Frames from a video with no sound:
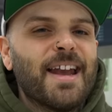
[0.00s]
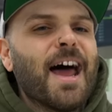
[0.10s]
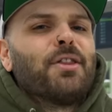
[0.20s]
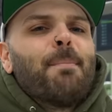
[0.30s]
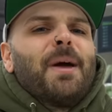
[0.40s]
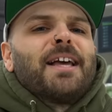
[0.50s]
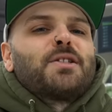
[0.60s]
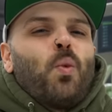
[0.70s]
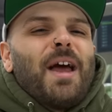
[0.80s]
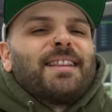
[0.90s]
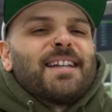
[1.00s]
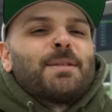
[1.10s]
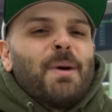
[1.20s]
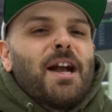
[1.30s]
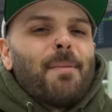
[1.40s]
now the biggest weight that has
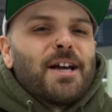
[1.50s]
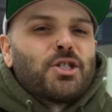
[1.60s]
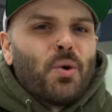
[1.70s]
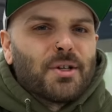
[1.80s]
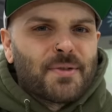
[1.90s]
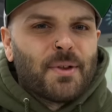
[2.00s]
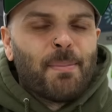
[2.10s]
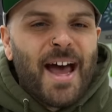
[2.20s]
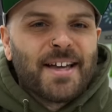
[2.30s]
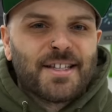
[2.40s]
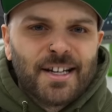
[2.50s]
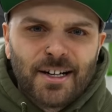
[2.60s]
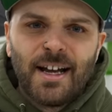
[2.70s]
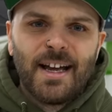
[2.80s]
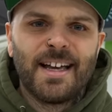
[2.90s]
been on my shoulders for the past
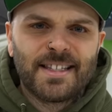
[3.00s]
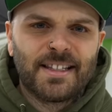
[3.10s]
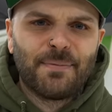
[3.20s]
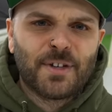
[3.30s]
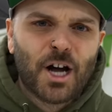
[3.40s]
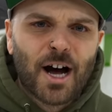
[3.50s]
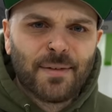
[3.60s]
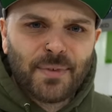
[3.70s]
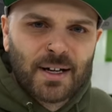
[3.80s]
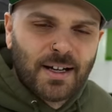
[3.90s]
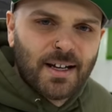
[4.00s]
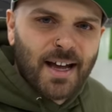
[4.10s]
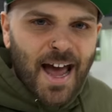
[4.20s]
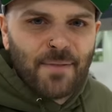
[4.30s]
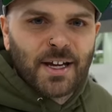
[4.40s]
year is lifted off.
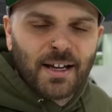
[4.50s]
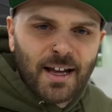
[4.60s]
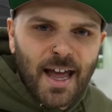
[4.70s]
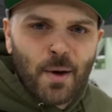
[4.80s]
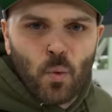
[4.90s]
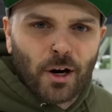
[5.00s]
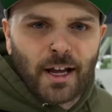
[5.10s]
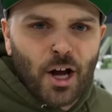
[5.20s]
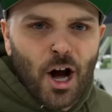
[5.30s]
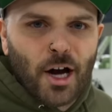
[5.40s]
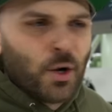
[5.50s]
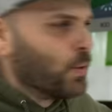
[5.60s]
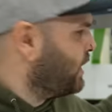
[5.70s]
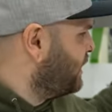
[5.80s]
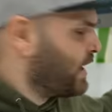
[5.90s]
Having a working auto.
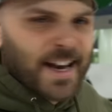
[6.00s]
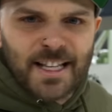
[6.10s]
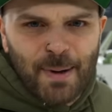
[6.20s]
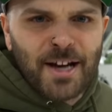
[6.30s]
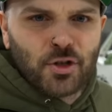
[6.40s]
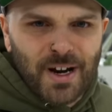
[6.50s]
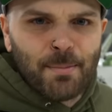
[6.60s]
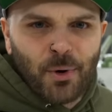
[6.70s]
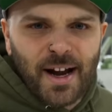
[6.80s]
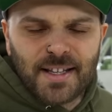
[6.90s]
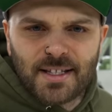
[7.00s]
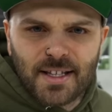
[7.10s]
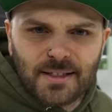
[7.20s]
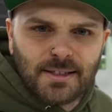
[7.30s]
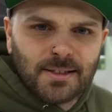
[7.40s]
And it's my dream
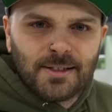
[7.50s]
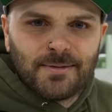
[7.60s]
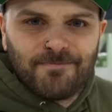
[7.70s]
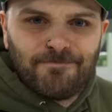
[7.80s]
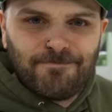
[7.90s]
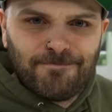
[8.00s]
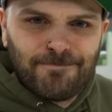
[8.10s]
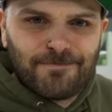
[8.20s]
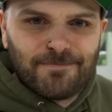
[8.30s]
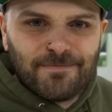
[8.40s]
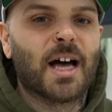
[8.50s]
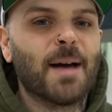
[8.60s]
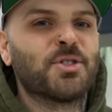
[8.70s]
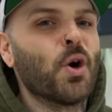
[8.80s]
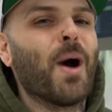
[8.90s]
press. Mmm,
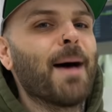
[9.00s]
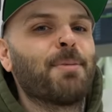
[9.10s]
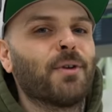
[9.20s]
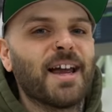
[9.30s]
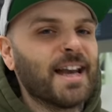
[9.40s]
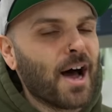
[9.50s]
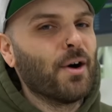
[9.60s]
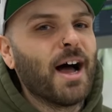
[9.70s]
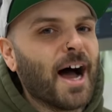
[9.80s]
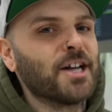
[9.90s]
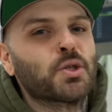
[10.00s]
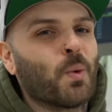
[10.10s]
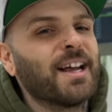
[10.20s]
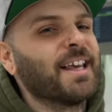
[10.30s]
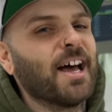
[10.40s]
I'm so happy right now. I just
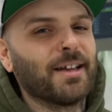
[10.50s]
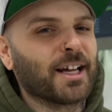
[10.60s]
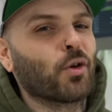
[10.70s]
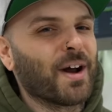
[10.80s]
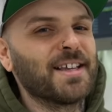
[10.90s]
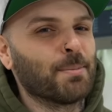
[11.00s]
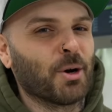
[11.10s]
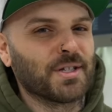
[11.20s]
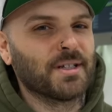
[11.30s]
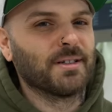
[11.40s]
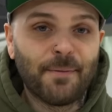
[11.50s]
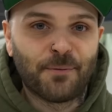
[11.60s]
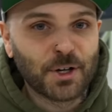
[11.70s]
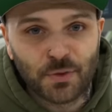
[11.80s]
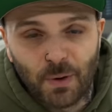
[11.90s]
want to yell like a crazy person. That
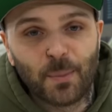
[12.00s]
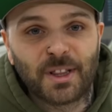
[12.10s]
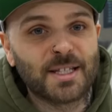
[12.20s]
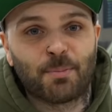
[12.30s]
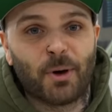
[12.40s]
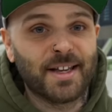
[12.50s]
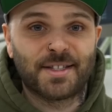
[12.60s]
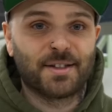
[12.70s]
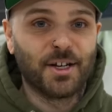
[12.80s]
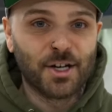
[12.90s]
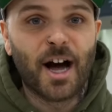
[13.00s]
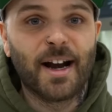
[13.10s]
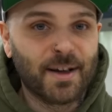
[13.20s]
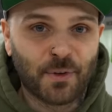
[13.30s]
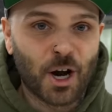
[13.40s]
first run with this press could
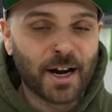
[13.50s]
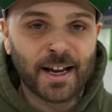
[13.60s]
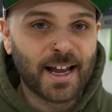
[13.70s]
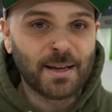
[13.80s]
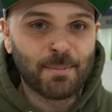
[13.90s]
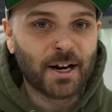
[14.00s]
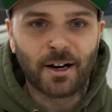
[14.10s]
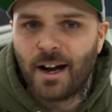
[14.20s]
not have gone any better.